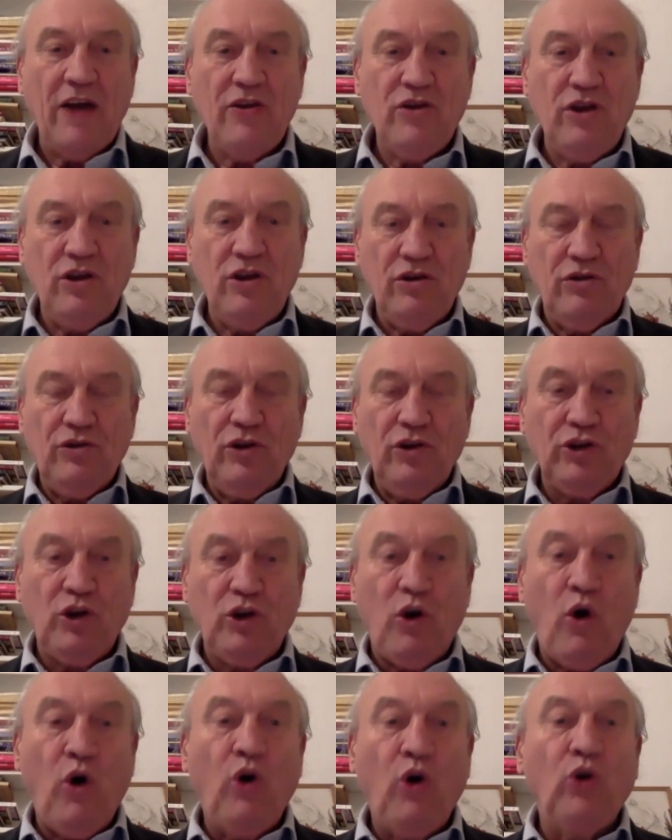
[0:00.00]
You're not
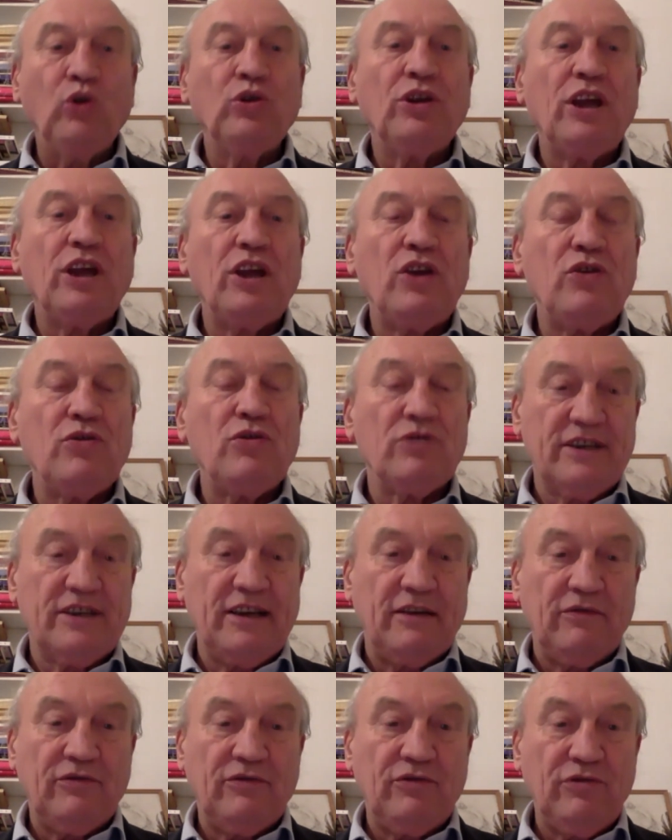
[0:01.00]
holding
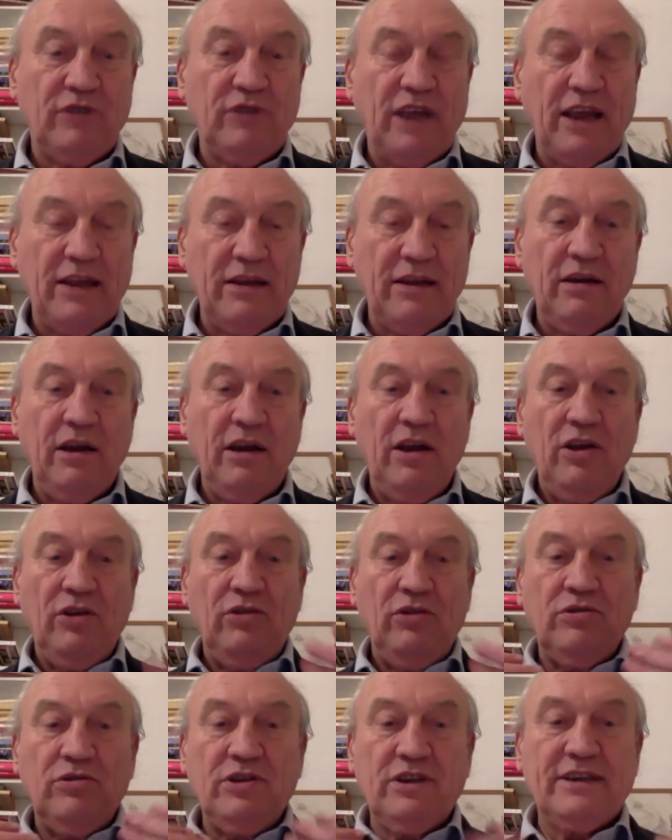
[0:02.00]
yourself together, you're
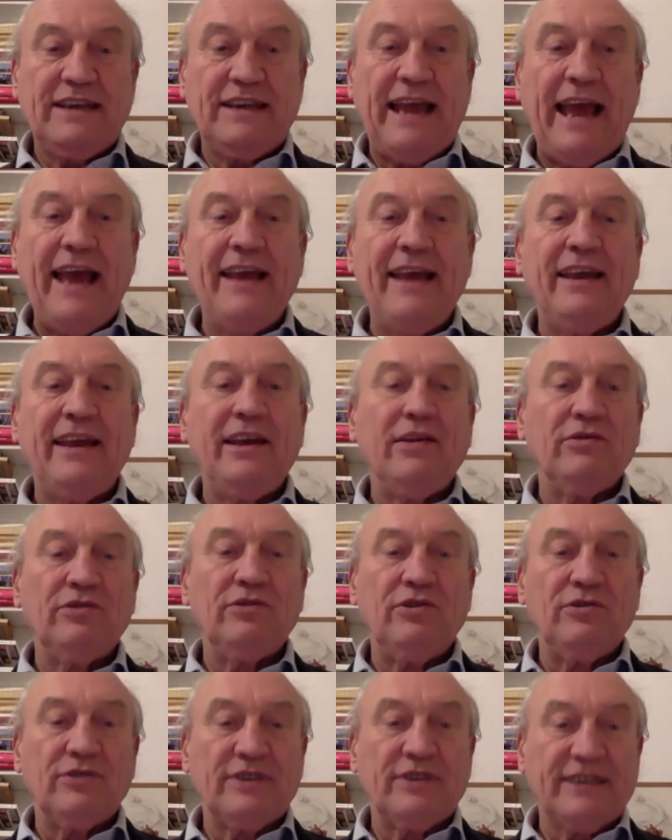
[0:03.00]
just hanging on
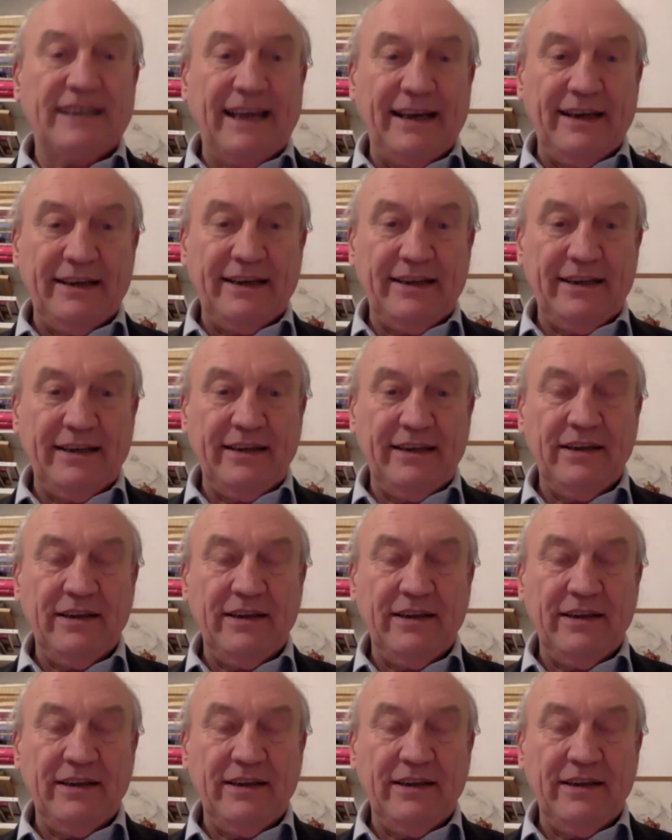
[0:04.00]
your skeleton.